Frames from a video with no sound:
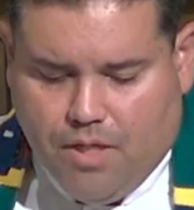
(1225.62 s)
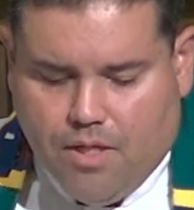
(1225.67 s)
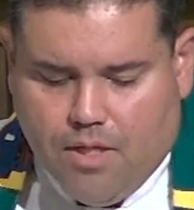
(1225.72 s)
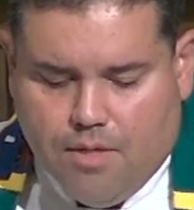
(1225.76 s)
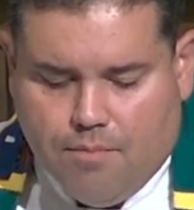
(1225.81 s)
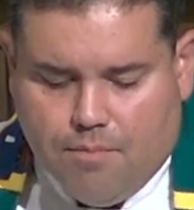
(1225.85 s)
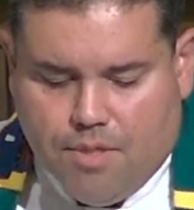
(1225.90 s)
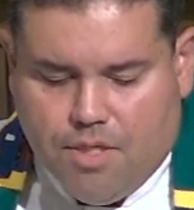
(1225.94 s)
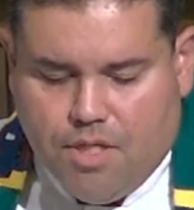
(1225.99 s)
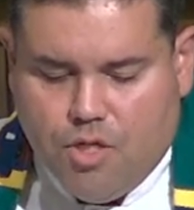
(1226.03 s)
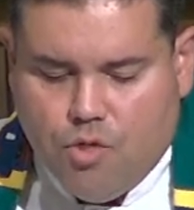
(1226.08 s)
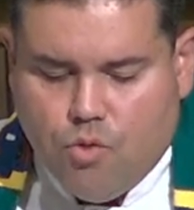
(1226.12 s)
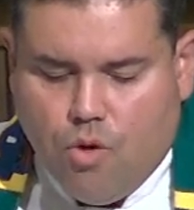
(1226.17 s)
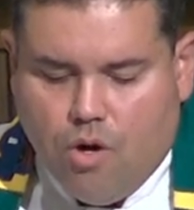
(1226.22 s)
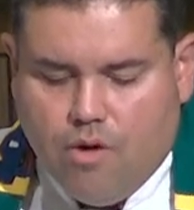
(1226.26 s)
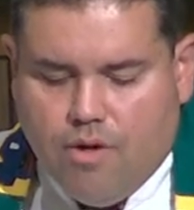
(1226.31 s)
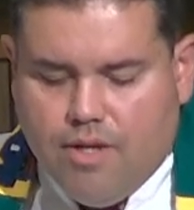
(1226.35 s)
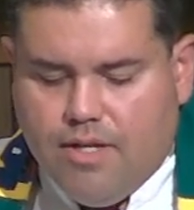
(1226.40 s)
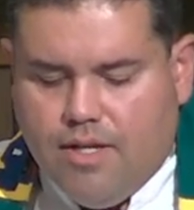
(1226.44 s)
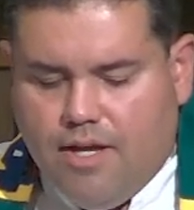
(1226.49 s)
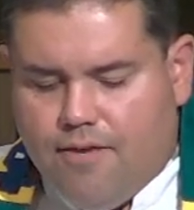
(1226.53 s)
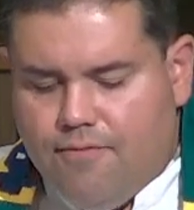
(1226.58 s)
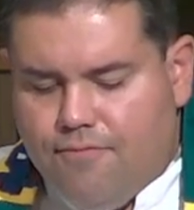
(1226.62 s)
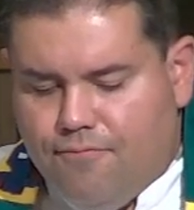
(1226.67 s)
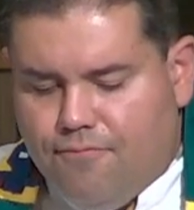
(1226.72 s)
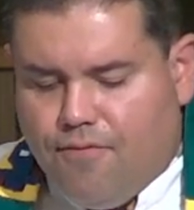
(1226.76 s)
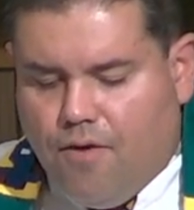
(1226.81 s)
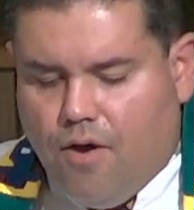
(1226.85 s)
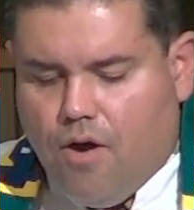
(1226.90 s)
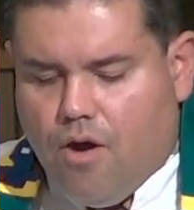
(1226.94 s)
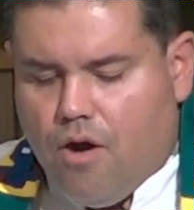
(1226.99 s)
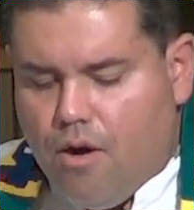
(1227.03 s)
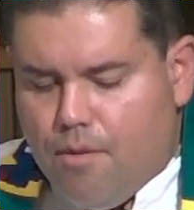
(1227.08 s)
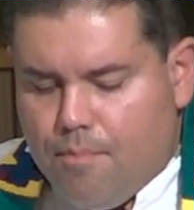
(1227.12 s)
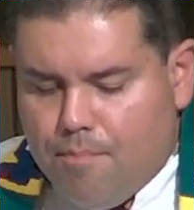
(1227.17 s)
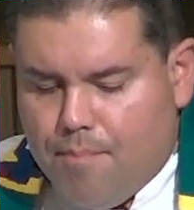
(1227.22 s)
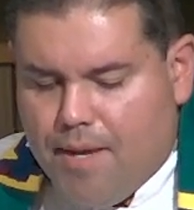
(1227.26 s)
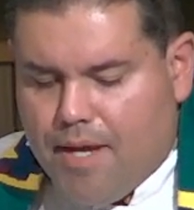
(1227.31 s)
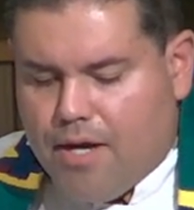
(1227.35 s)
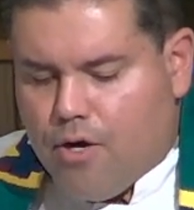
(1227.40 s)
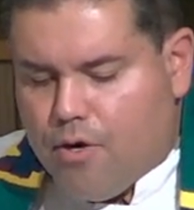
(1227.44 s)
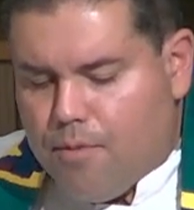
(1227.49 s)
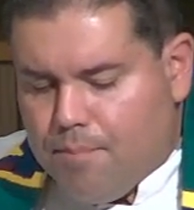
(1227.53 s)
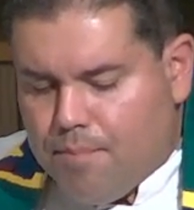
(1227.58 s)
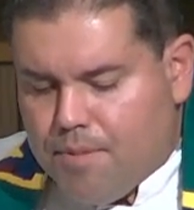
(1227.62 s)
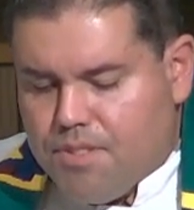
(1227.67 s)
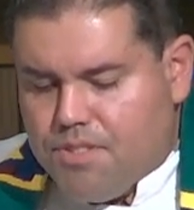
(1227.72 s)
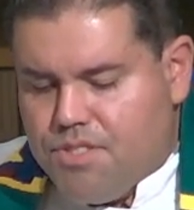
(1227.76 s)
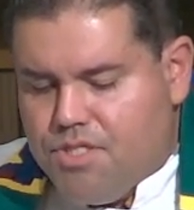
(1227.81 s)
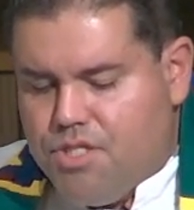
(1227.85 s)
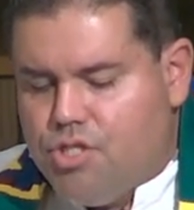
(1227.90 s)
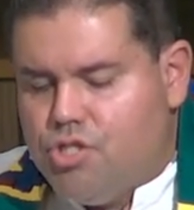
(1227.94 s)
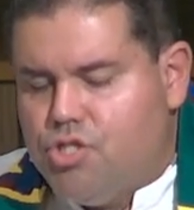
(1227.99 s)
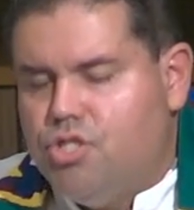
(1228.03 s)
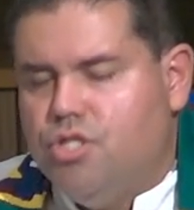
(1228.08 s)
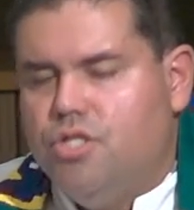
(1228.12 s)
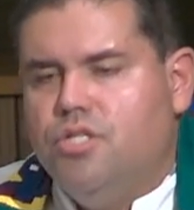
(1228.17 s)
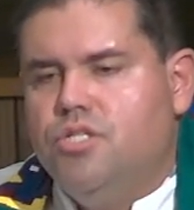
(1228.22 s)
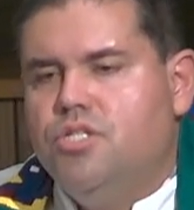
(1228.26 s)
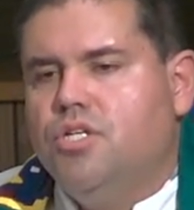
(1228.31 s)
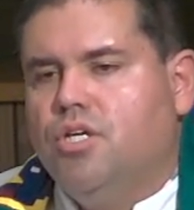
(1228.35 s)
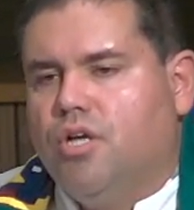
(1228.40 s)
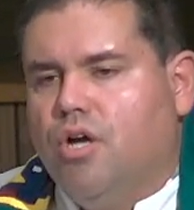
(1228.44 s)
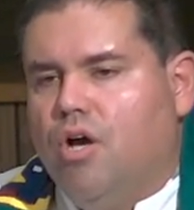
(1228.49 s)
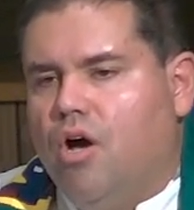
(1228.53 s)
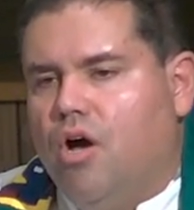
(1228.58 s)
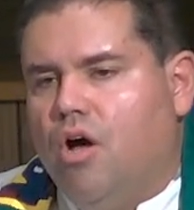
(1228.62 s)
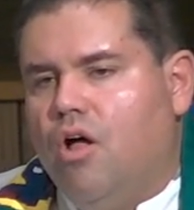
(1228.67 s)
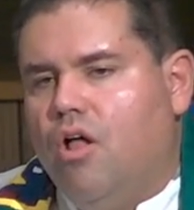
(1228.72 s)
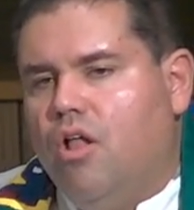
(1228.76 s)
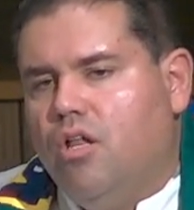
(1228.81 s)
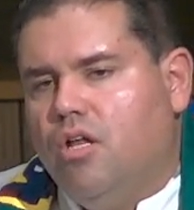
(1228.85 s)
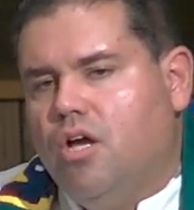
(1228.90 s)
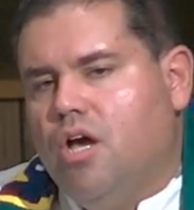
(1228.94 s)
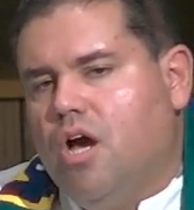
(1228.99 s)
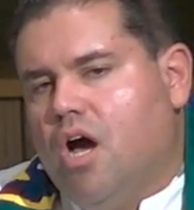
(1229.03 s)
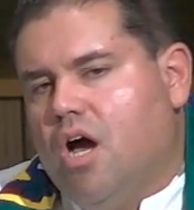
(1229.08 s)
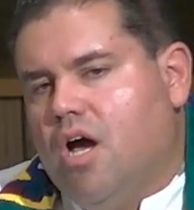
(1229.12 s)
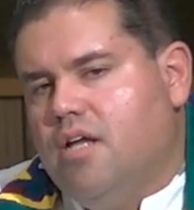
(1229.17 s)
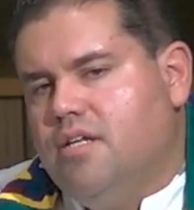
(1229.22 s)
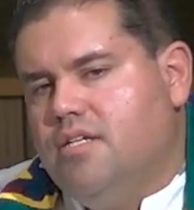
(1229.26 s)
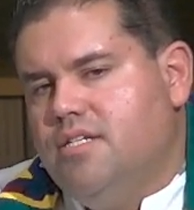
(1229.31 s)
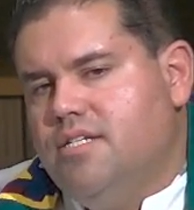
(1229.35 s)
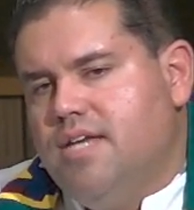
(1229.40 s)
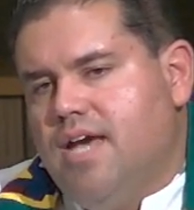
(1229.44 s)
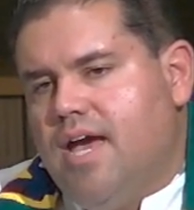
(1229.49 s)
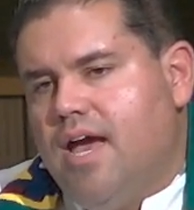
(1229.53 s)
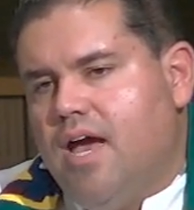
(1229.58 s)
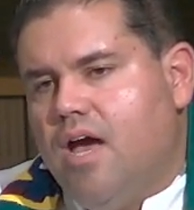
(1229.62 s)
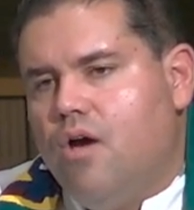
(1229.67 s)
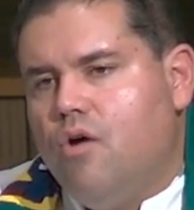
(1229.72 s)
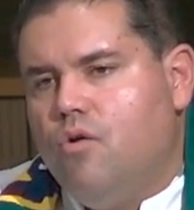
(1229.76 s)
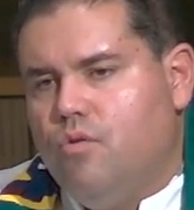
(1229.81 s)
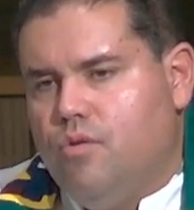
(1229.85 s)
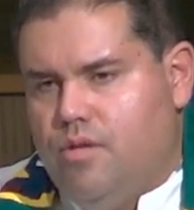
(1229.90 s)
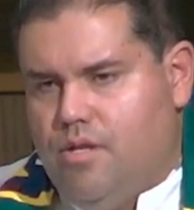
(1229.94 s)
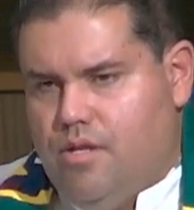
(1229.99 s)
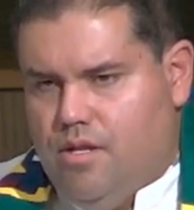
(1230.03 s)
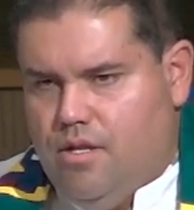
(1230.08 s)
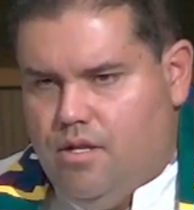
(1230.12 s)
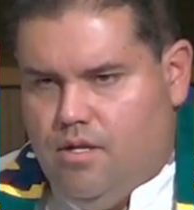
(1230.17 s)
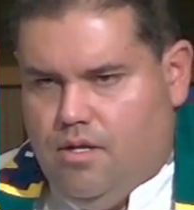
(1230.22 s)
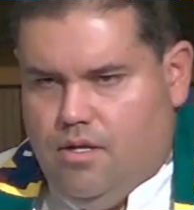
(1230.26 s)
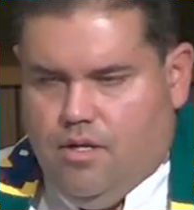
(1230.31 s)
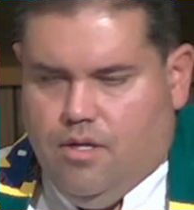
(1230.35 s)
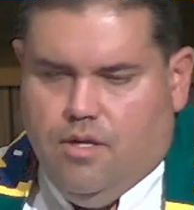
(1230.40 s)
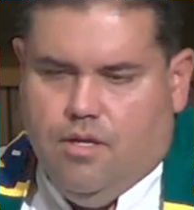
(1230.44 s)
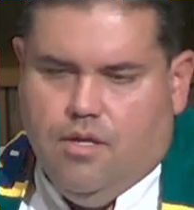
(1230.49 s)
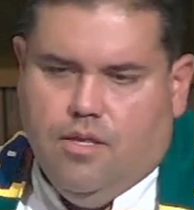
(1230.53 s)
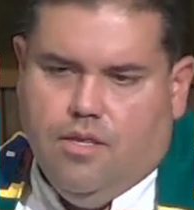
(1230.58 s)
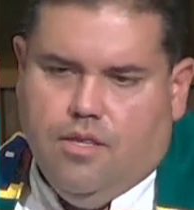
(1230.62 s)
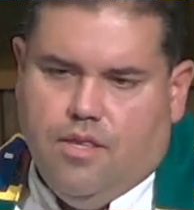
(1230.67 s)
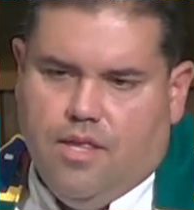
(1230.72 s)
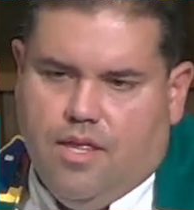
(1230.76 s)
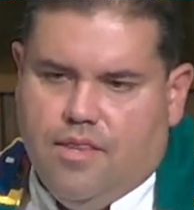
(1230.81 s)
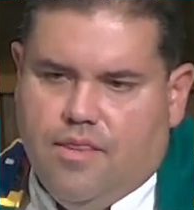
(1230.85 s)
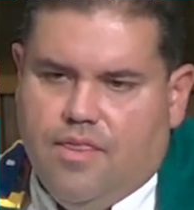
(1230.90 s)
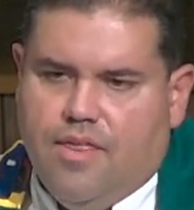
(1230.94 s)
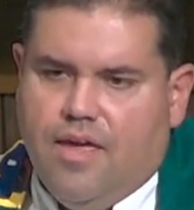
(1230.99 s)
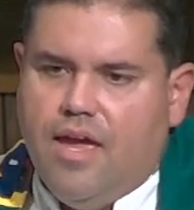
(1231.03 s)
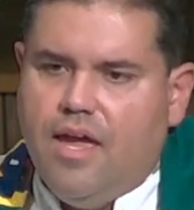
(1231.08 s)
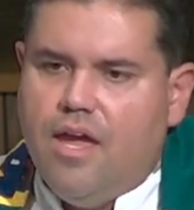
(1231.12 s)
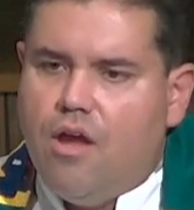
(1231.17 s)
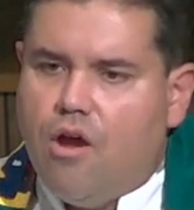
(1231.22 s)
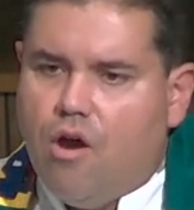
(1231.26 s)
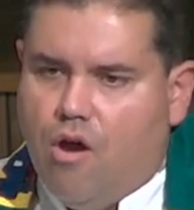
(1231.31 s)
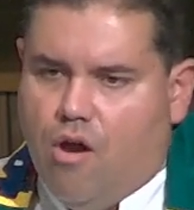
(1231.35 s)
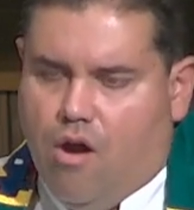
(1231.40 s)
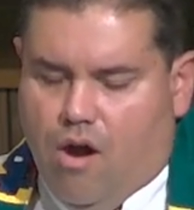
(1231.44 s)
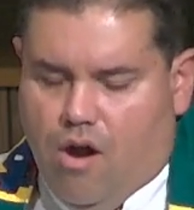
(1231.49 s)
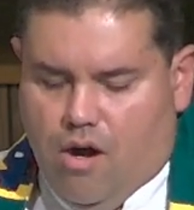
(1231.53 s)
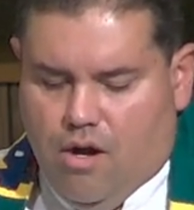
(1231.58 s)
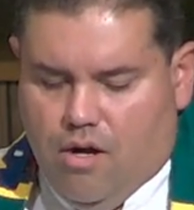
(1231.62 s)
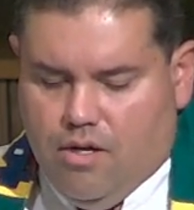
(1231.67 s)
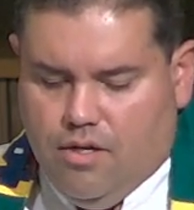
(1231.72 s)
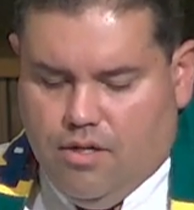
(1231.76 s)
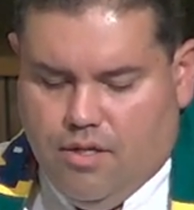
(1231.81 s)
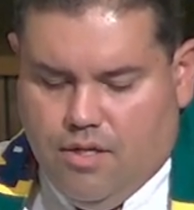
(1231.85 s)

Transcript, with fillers: But you are in a far better position to call God down than they are.